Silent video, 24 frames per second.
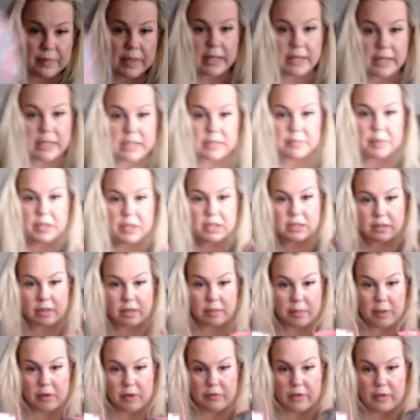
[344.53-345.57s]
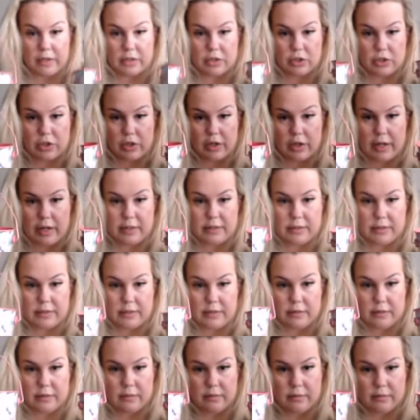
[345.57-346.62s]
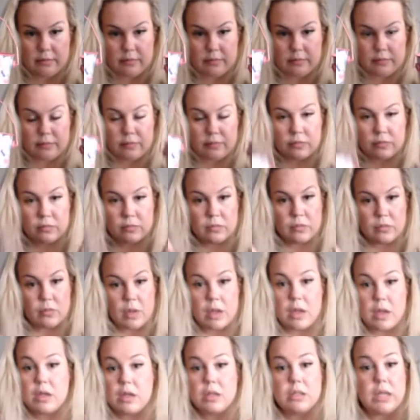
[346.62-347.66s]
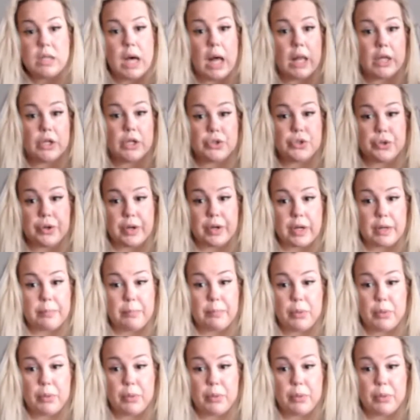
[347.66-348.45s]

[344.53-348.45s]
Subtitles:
It is because of the butterflies. Good guess. Dollar Tree.